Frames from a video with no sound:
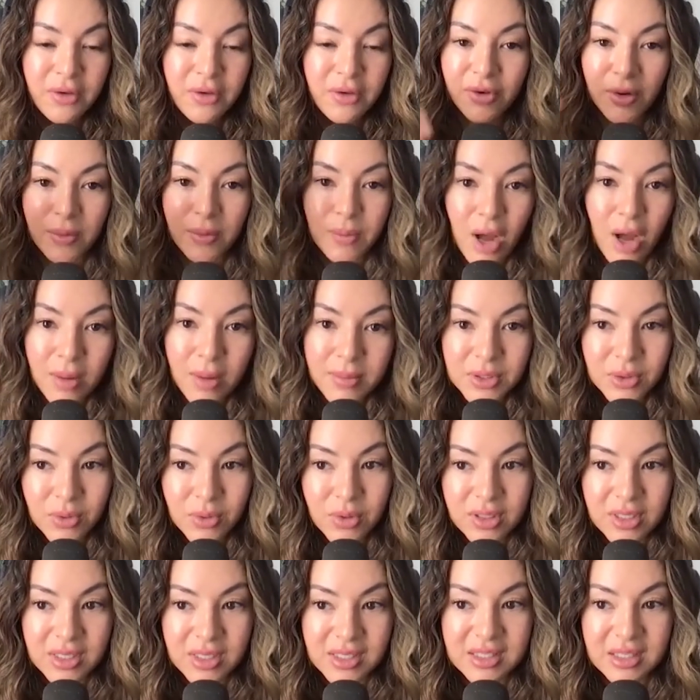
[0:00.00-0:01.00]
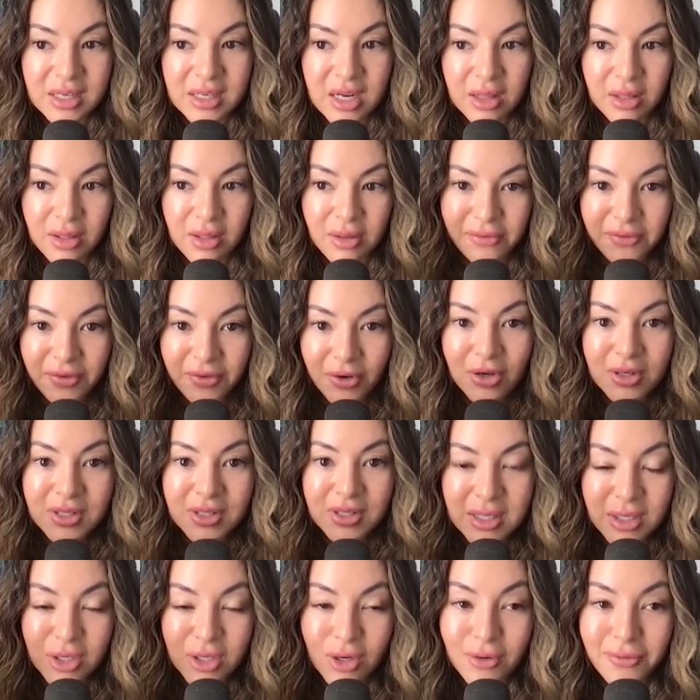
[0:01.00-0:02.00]
for moms who are listening,
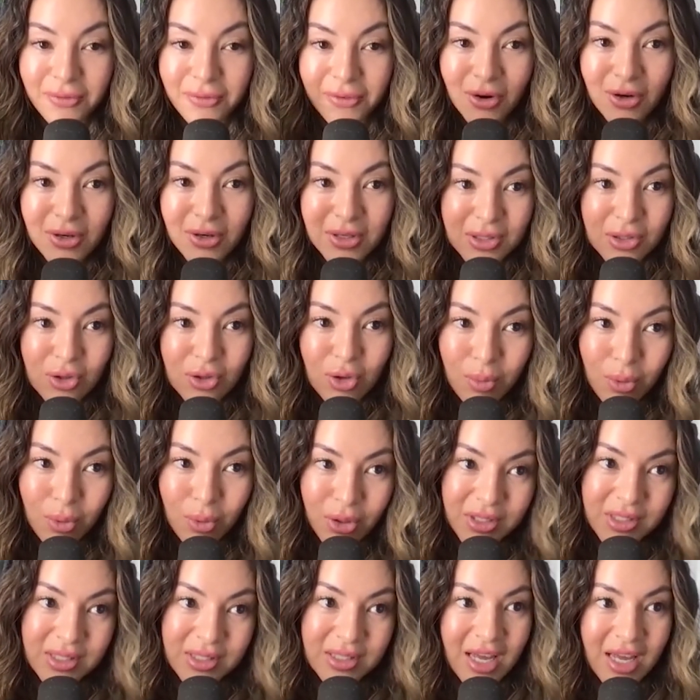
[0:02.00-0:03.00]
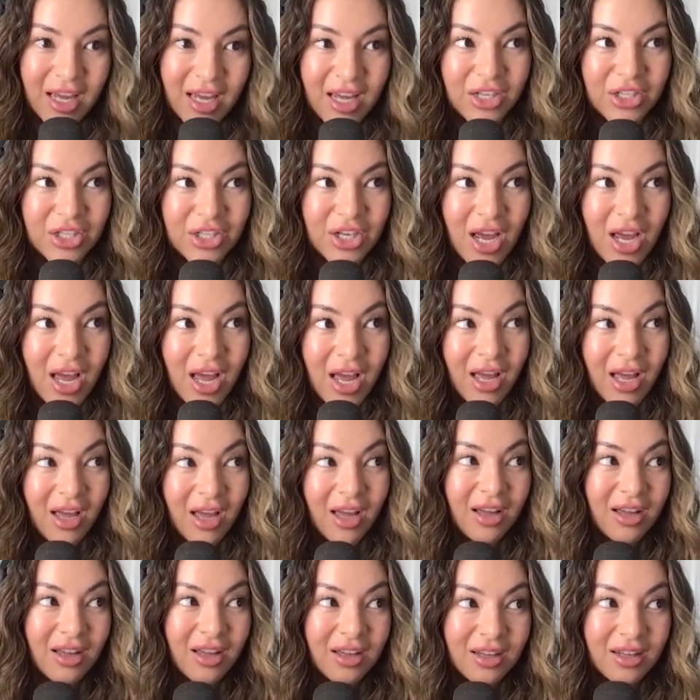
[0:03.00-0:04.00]
your first newborn stage,
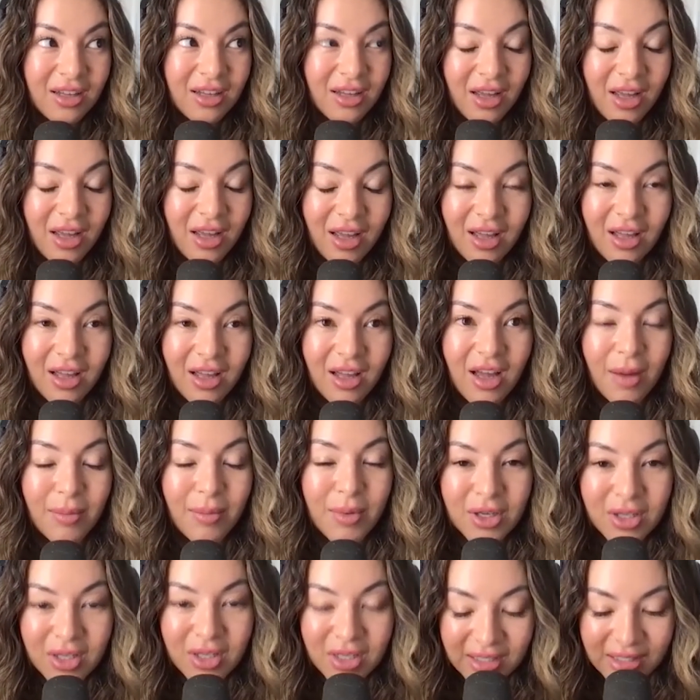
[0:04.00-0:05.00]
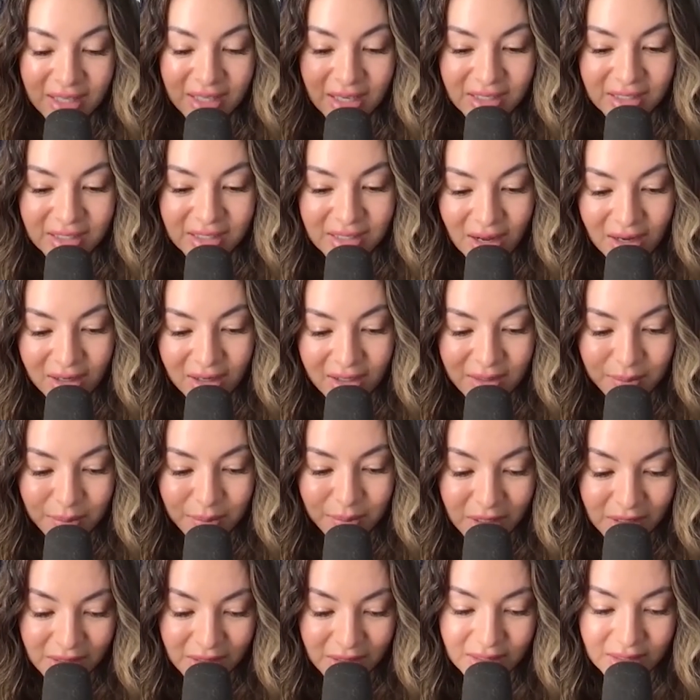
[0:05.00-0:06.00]
I'm not going to say sucks
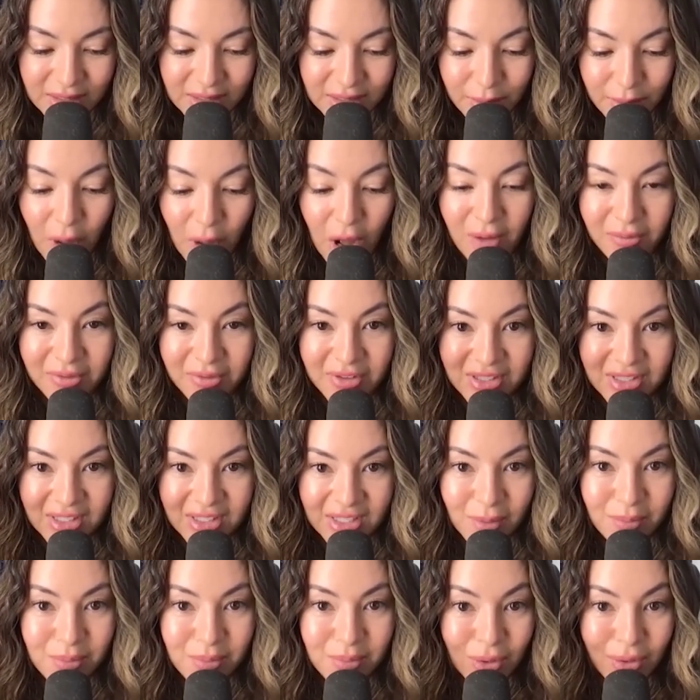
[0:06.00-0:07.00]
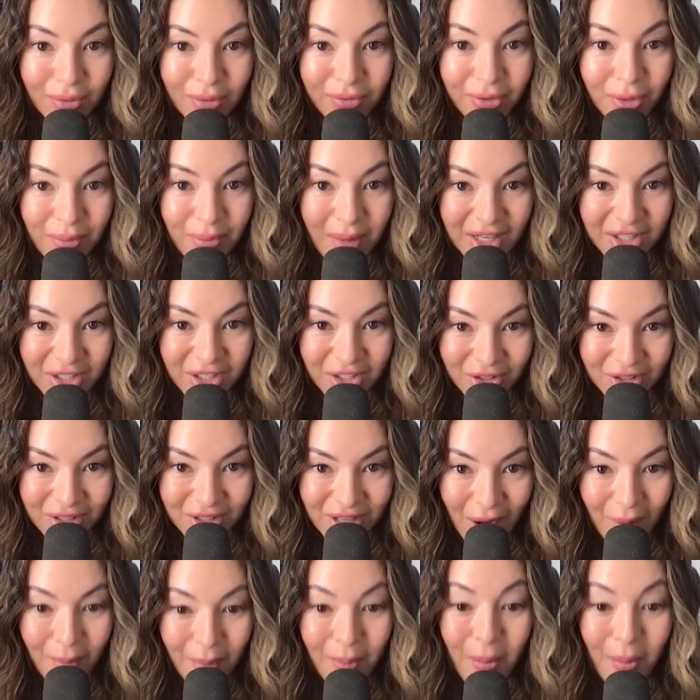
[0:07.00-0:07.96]
because it's obviously a beautiful, magical time,